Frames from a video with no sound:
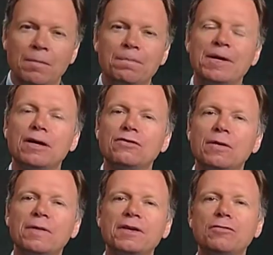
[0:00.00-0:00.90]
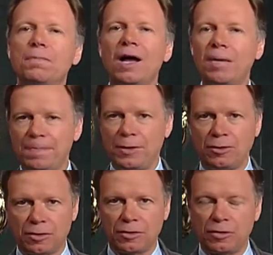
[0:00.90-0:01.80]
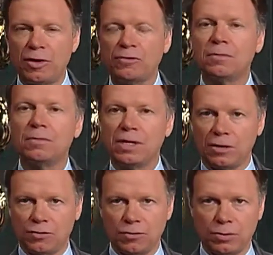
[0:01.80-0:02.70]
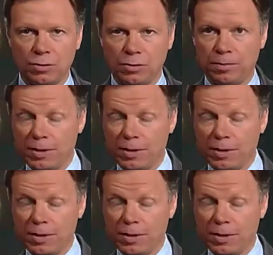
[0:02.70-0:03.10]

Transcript: Because something is popular doesn't mean it's true.